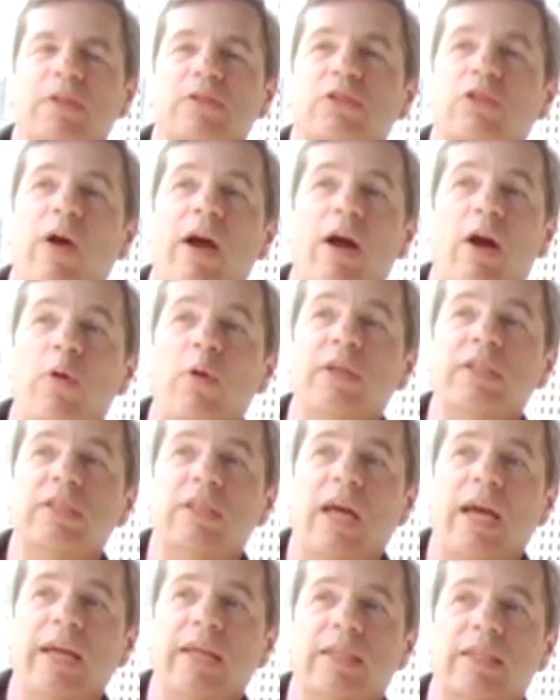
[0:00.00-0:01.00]
So I always
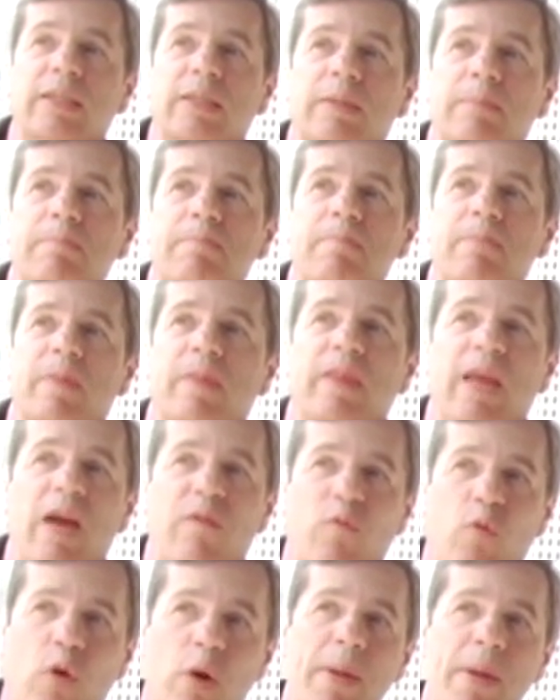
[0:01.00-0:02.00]
liked
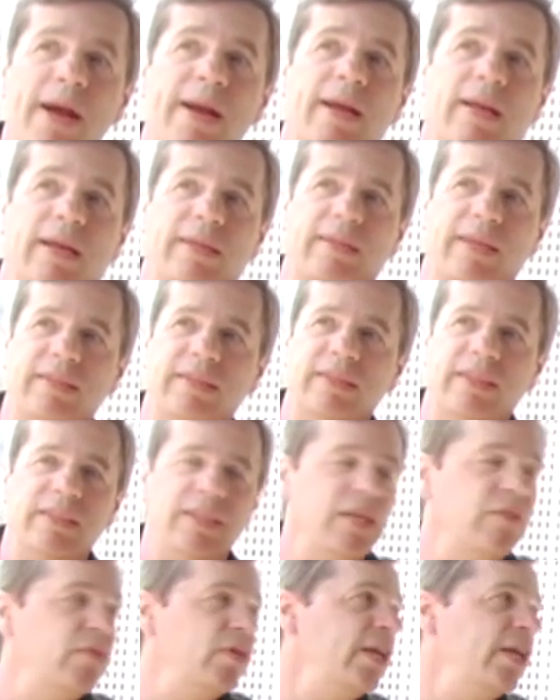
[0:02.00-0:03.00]
that format. I liked
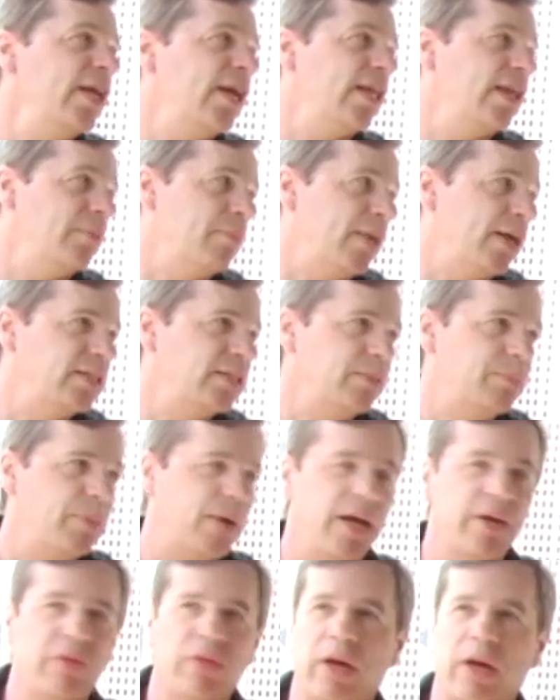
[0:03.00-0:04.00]
SCTV, I liked Monty
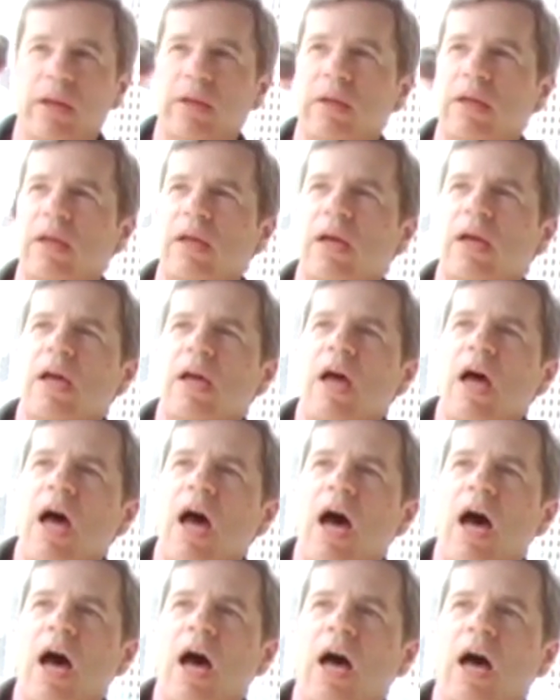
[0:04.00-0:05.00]

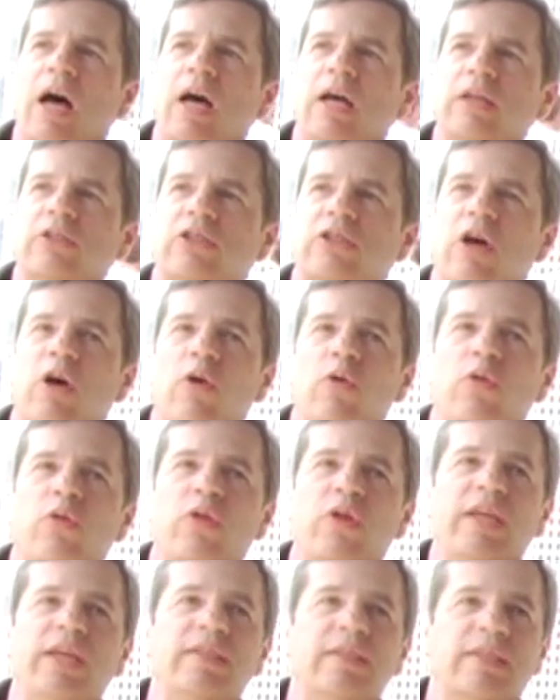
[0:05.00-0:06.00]
Python. So
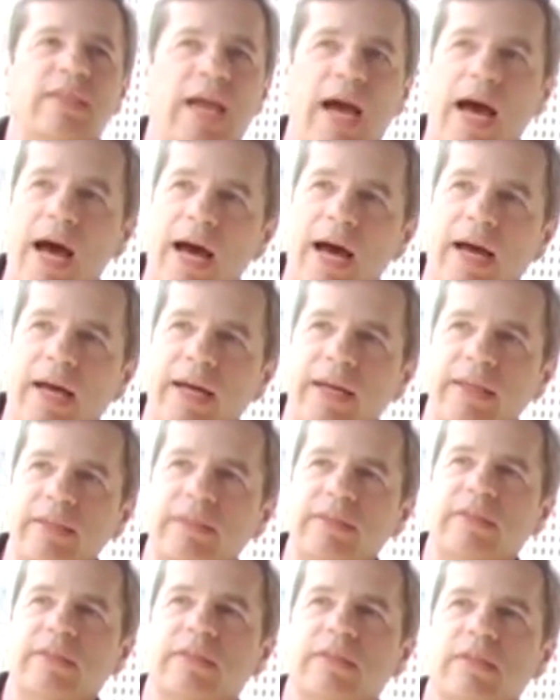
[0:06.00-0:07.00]
these
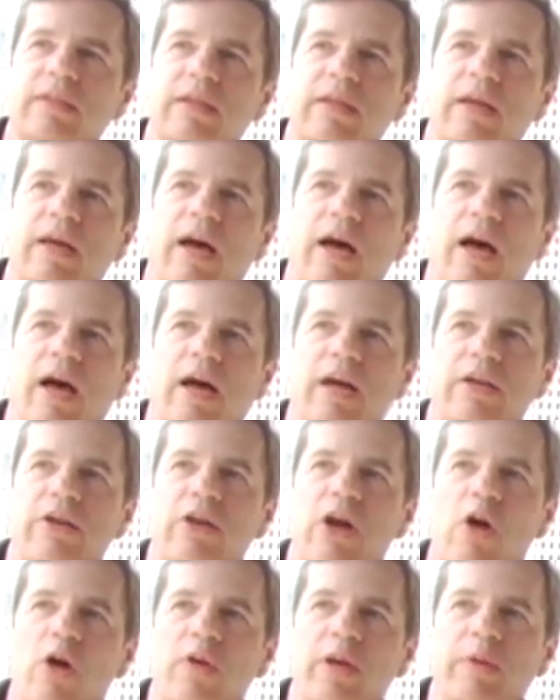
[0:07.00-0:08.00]
guys,
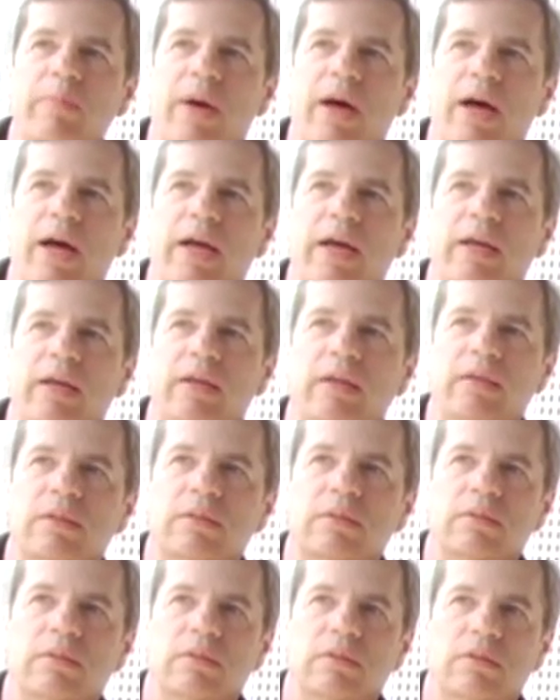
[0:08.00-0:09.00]
knowing my
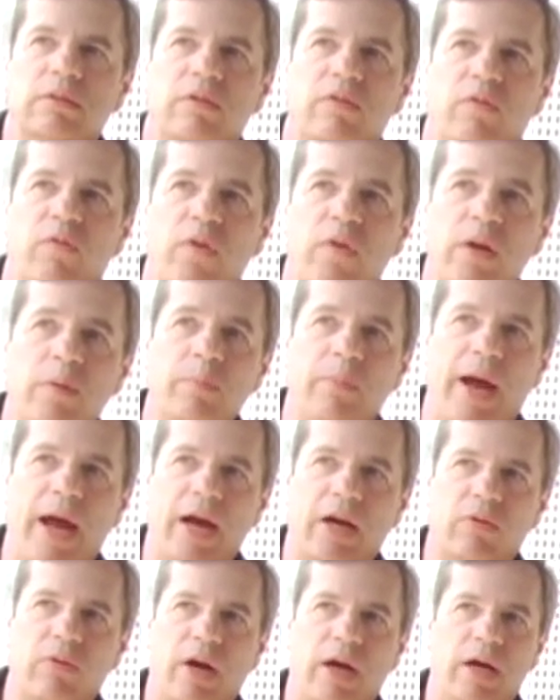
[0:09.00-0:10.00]
film
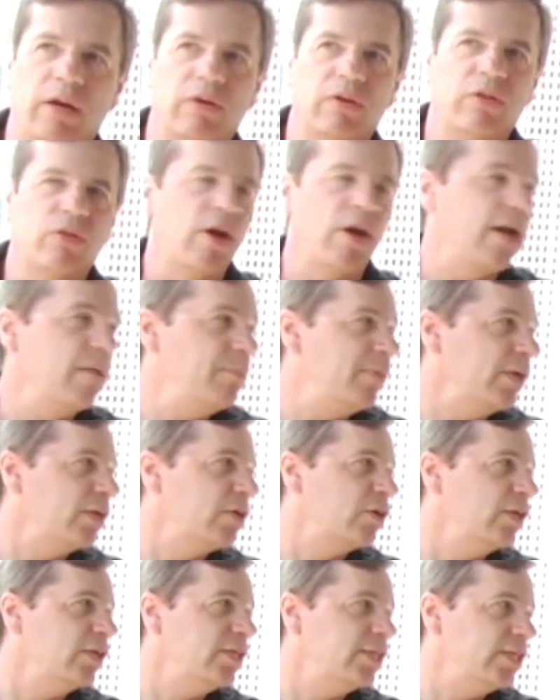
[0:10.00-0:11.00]
background, thought I'd be a
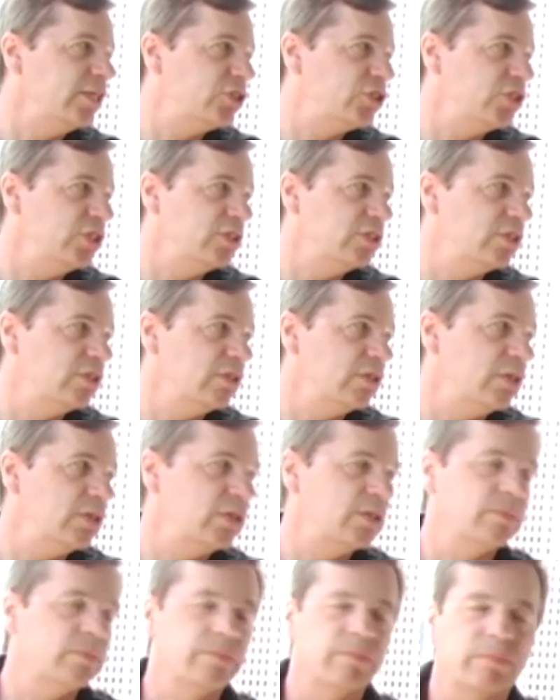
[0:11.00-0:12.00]
good addition to
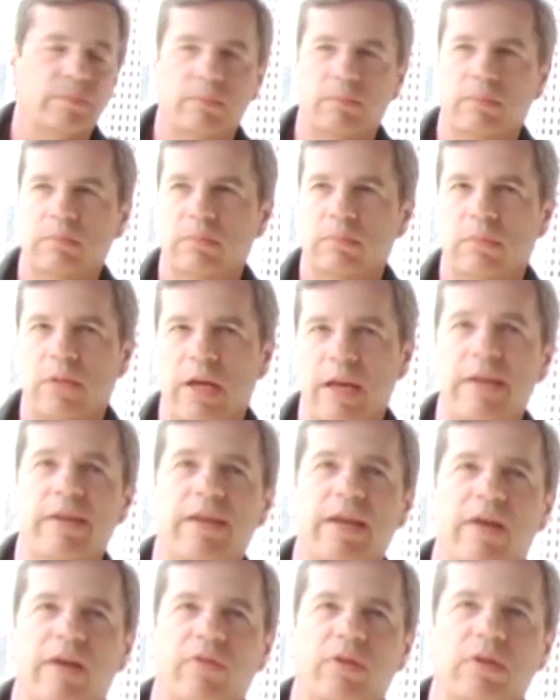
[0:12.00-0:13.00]
their
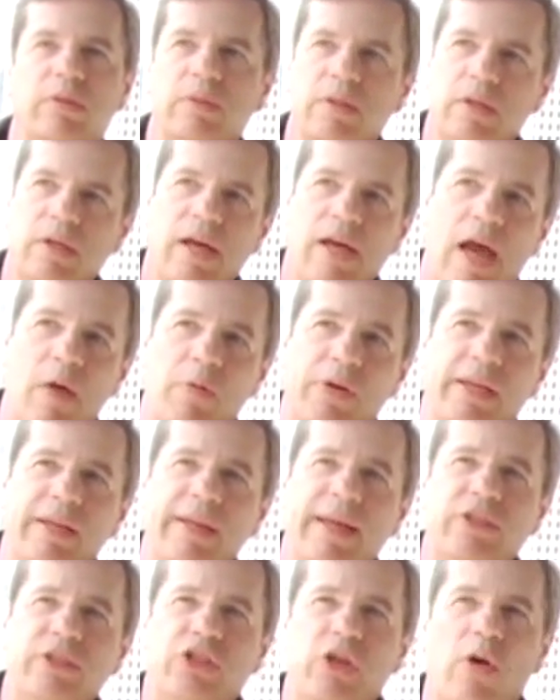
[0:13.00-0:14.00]
endeavor. And we
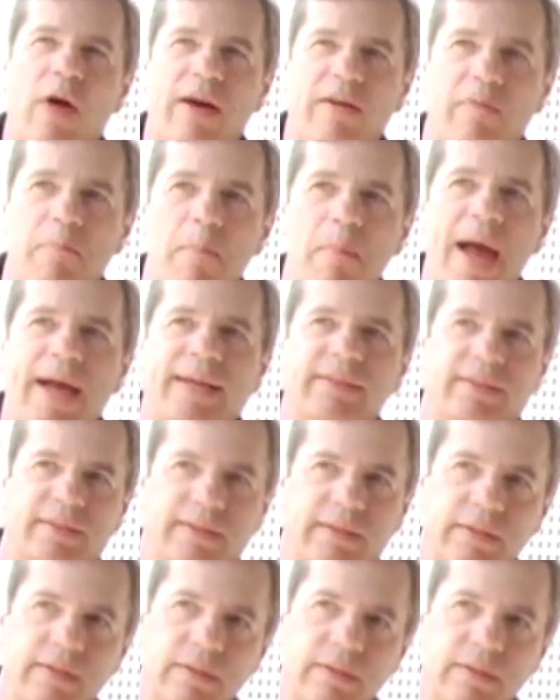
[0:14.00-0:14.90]
did that show out of Matson,